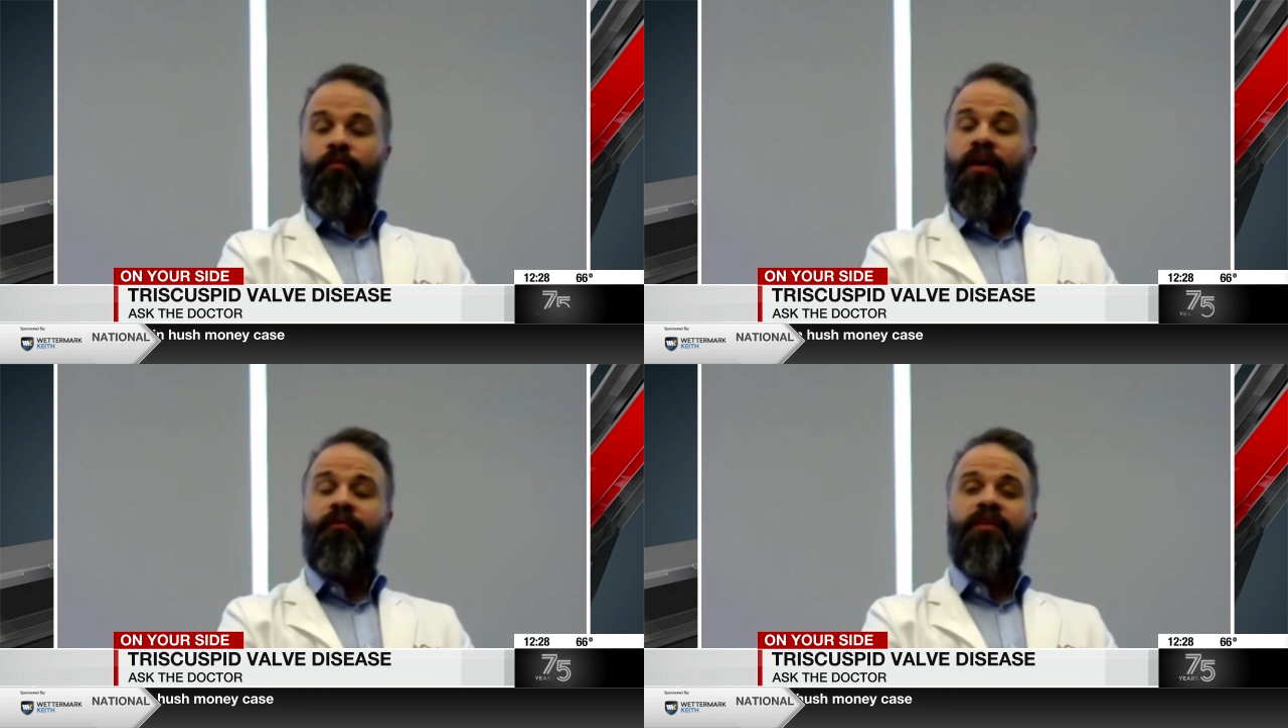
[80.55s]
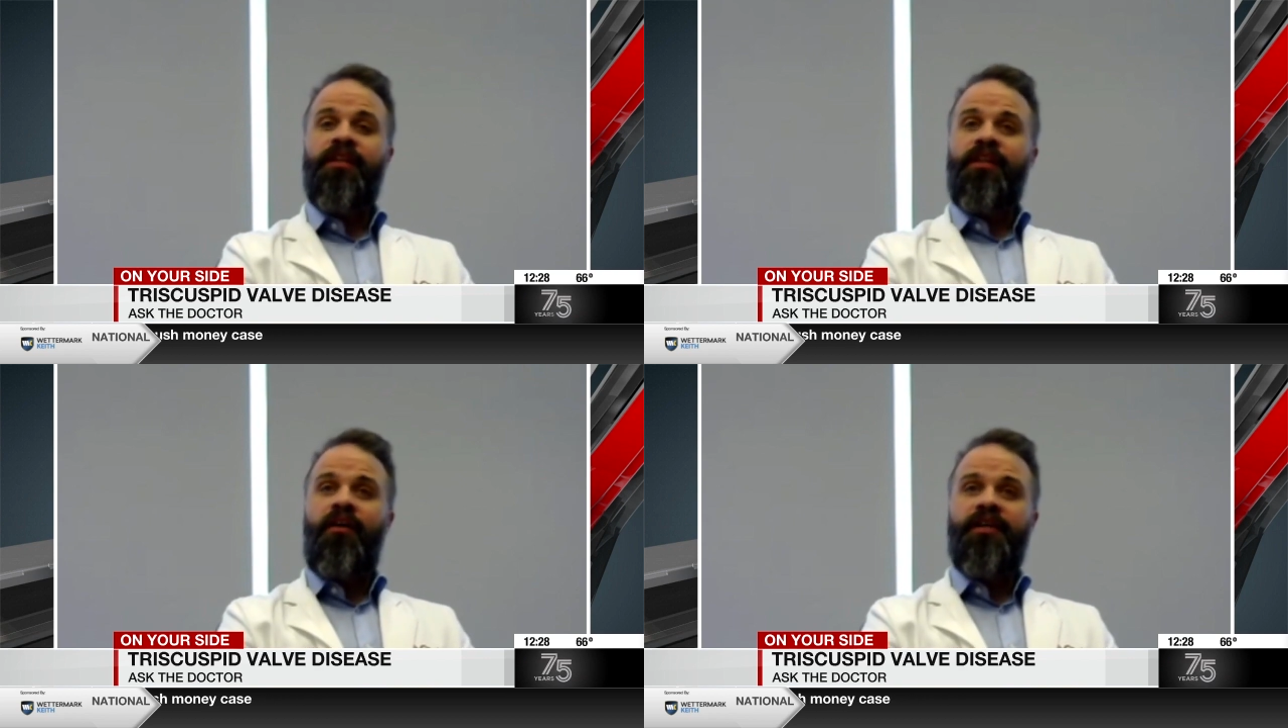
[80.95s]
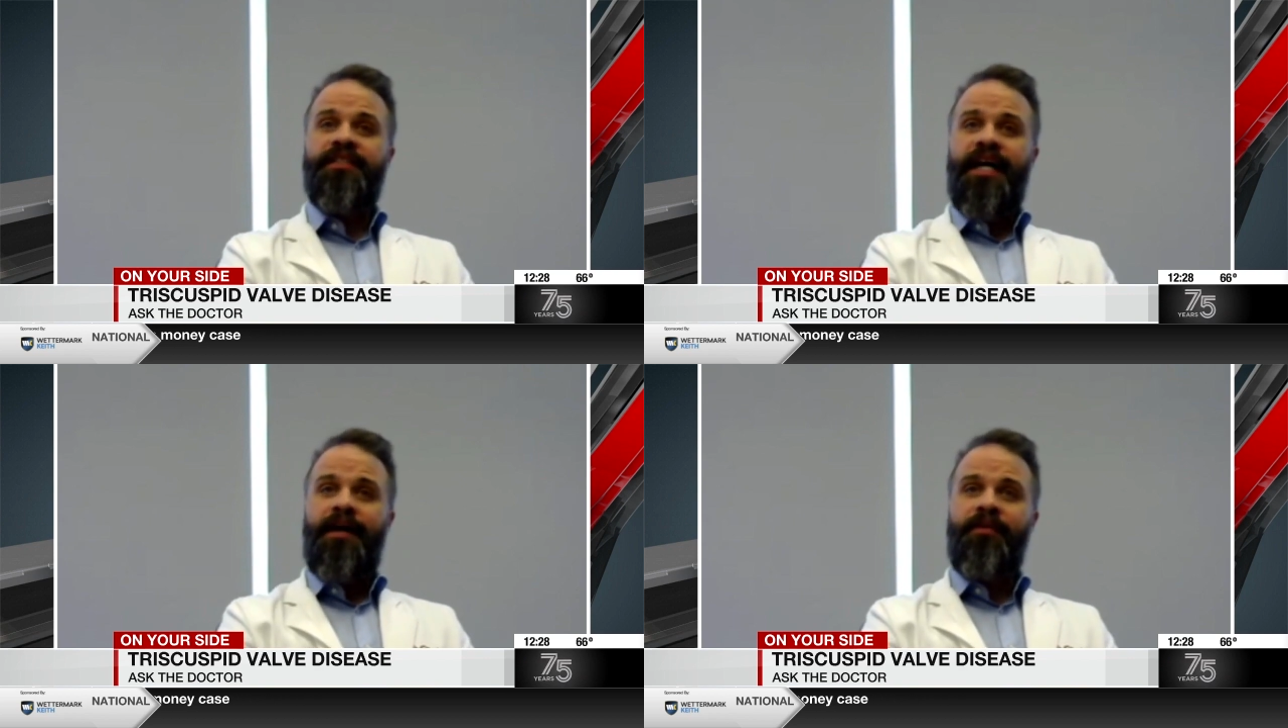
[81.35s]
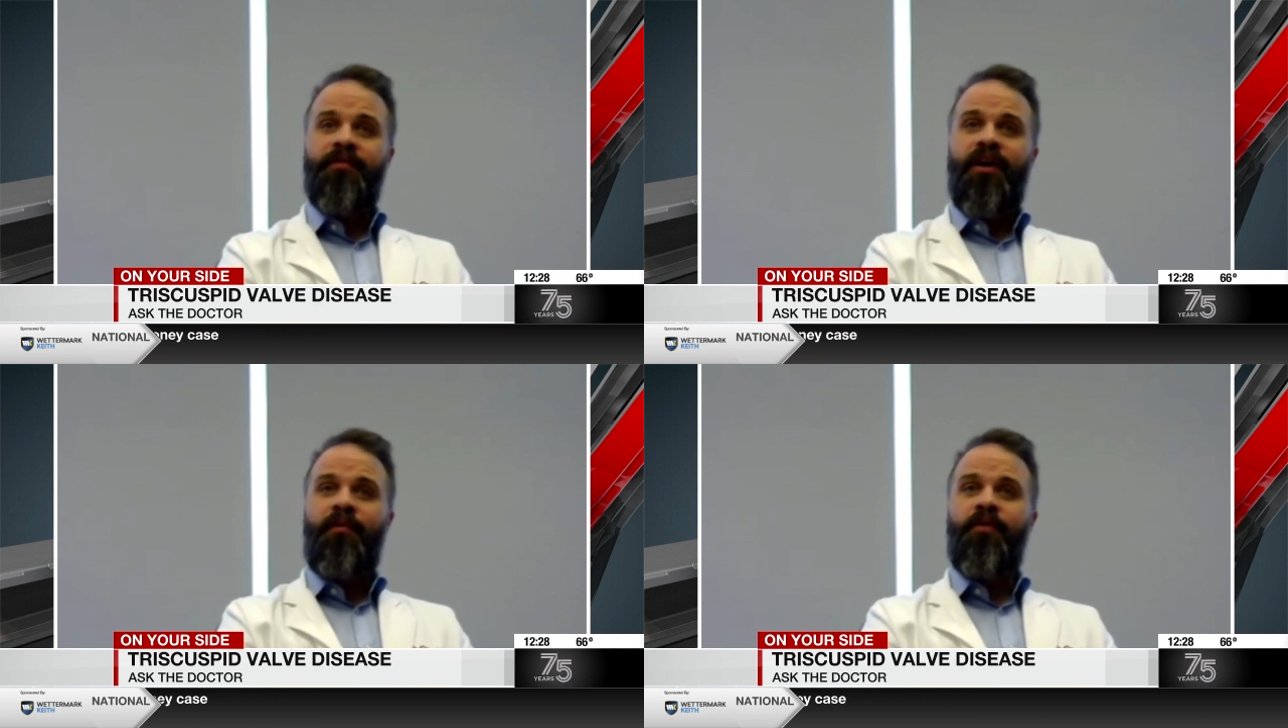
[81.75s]
Well, for the longest time,
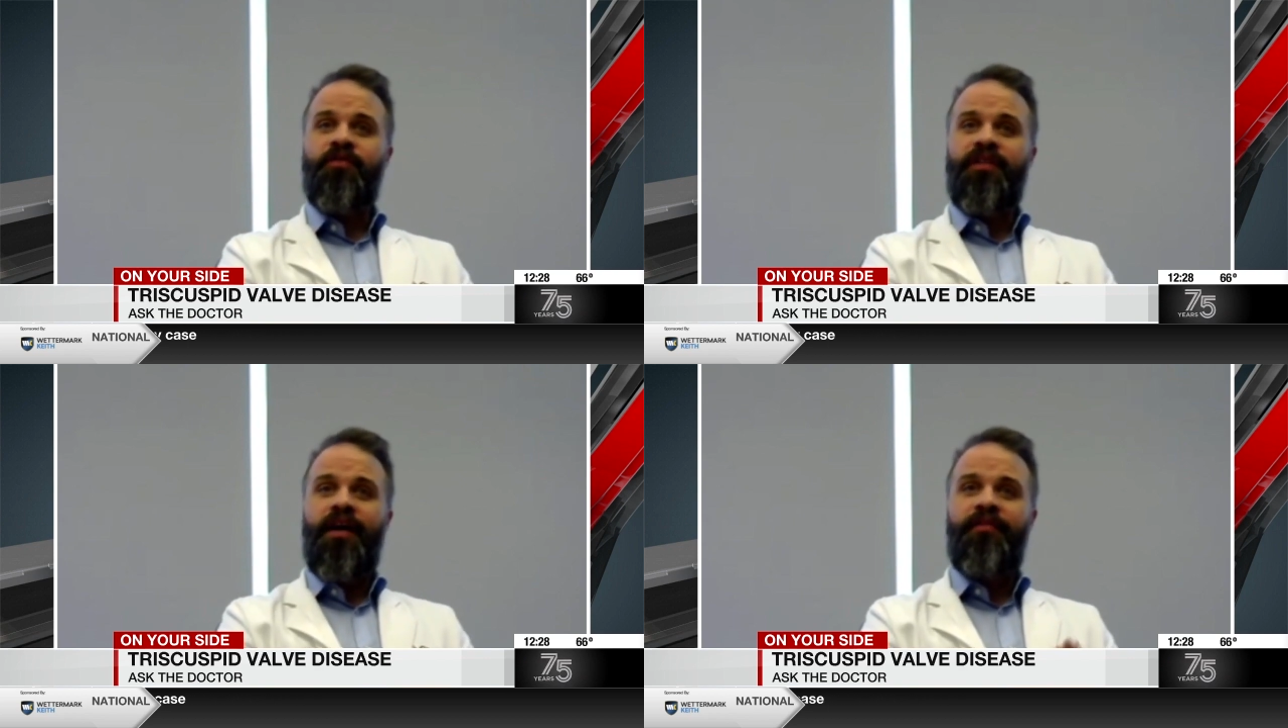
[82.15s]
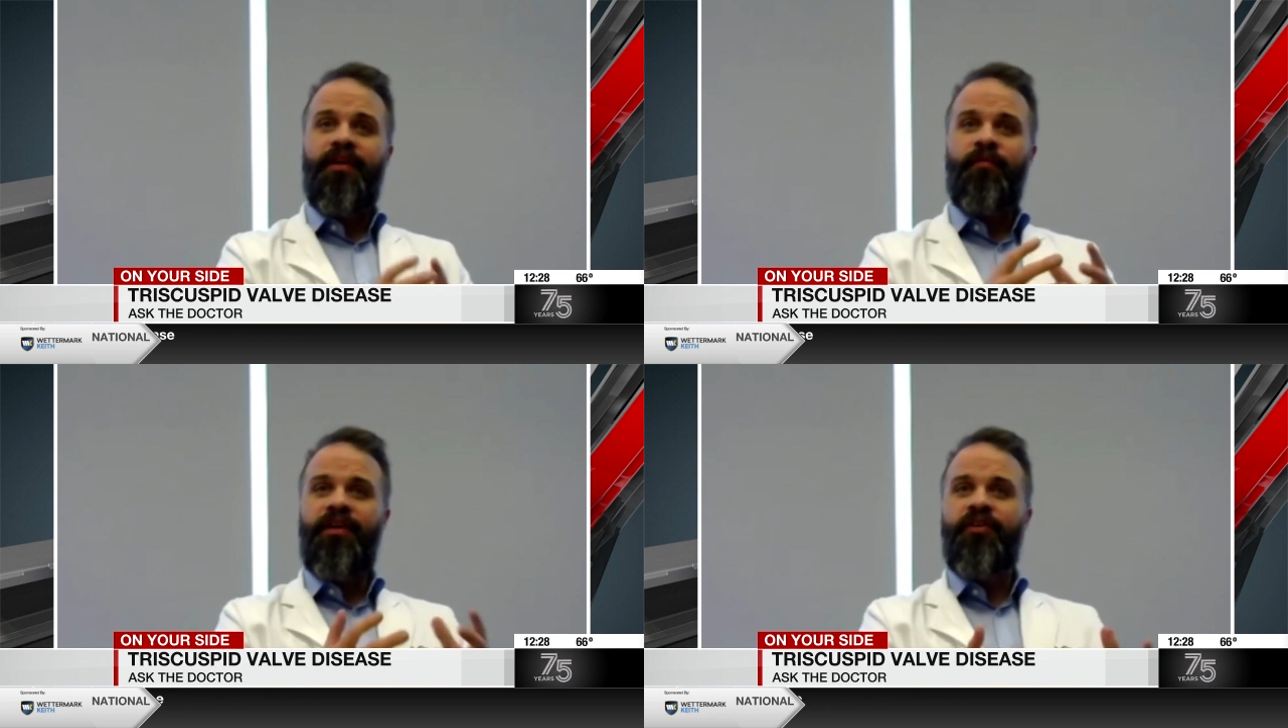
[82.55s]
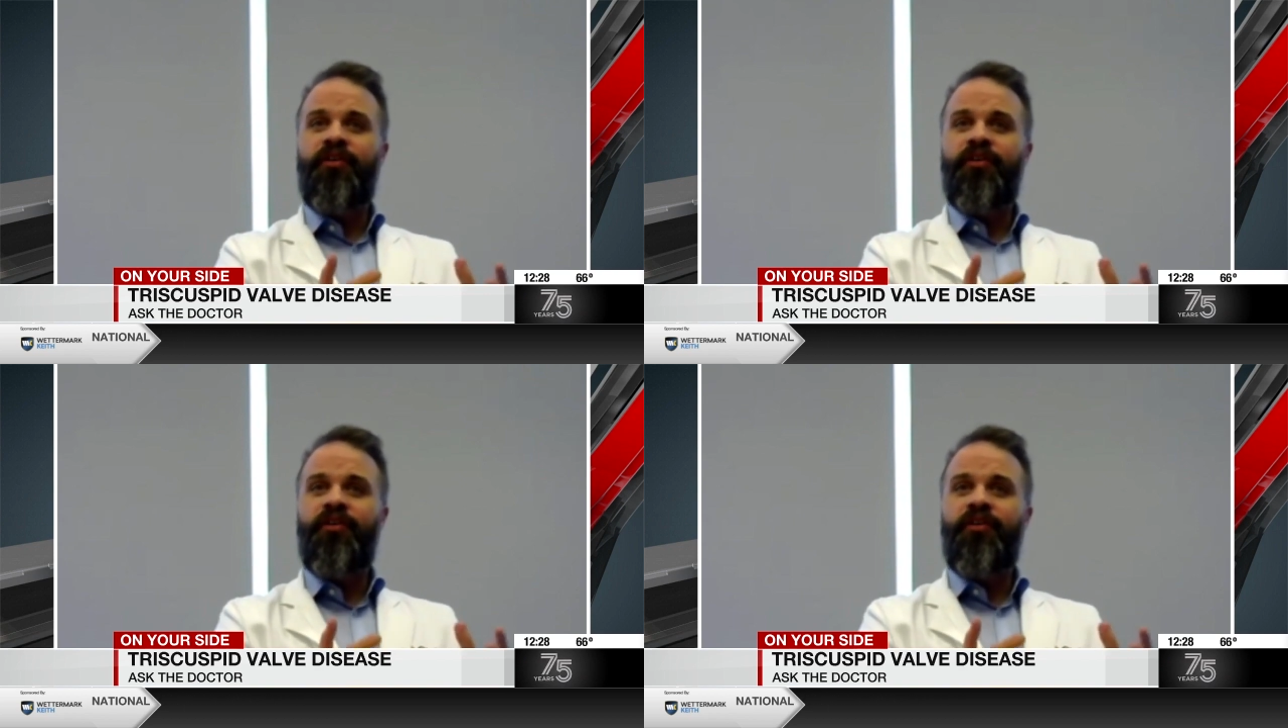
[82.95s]
there was almost nothing we